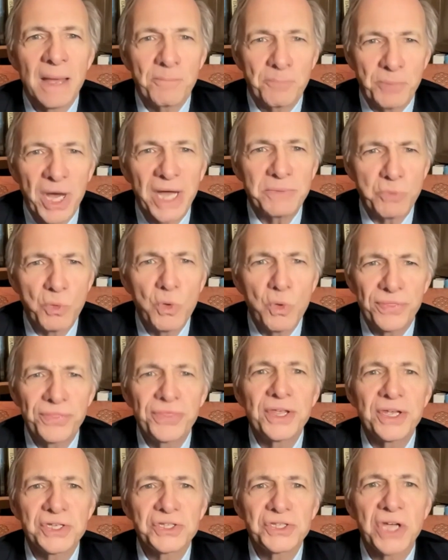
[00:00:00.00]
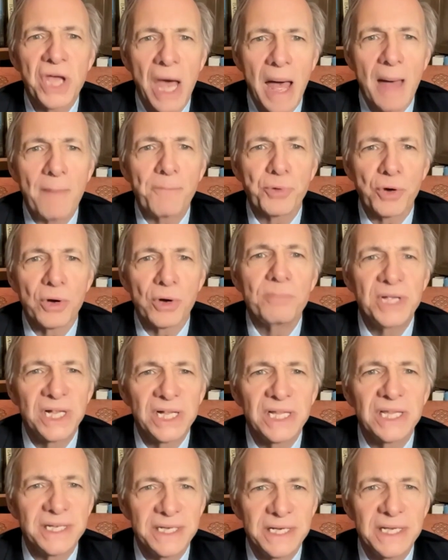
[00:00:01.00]
But with this
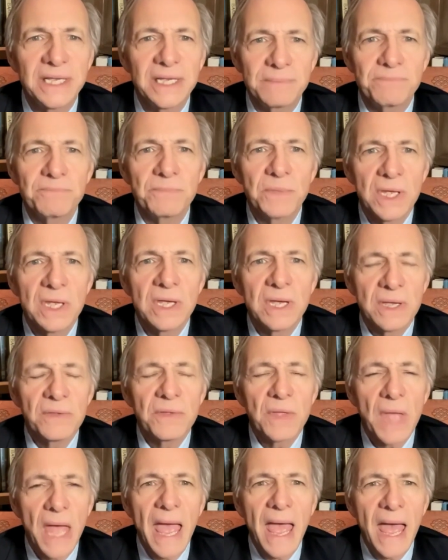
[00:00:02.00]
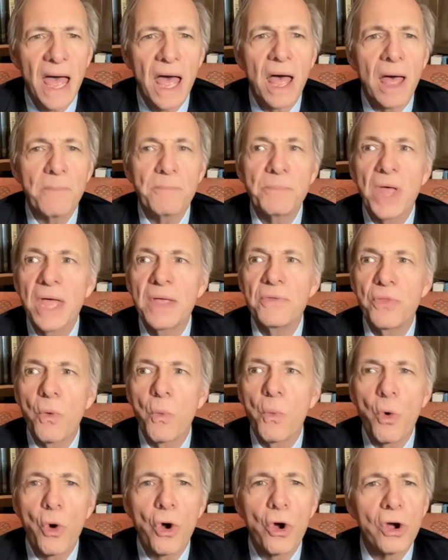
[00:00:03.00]
comparability,
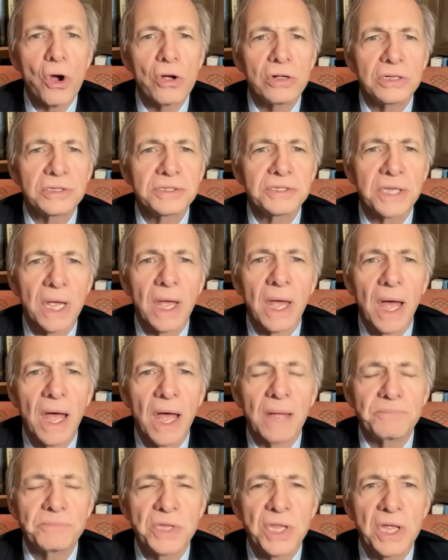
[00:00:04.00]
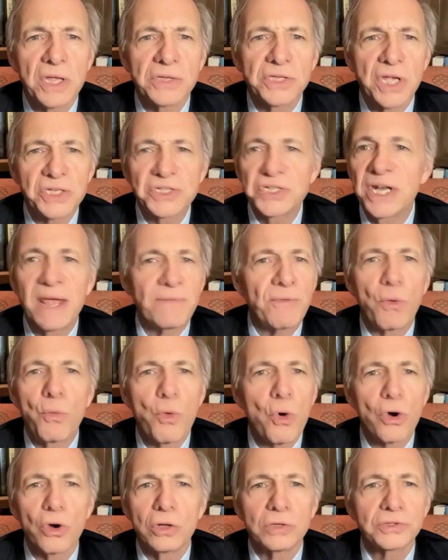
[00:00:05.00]
the world doesn't have a
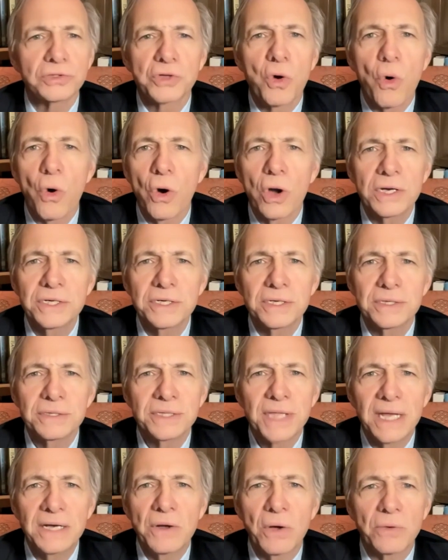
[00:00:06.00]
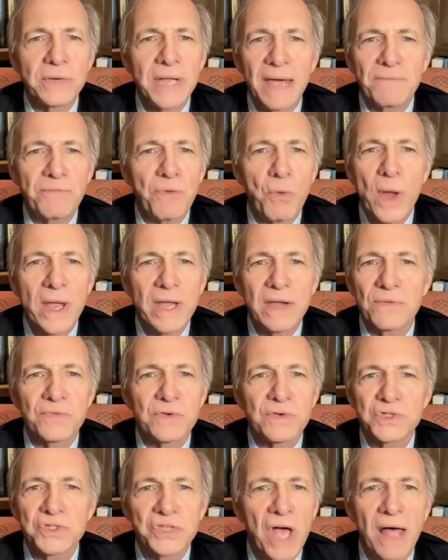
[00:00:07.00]
world court. They don't have a way of
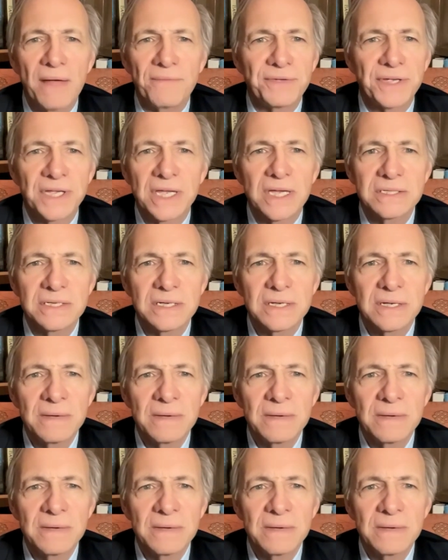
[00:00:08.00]
resolving it.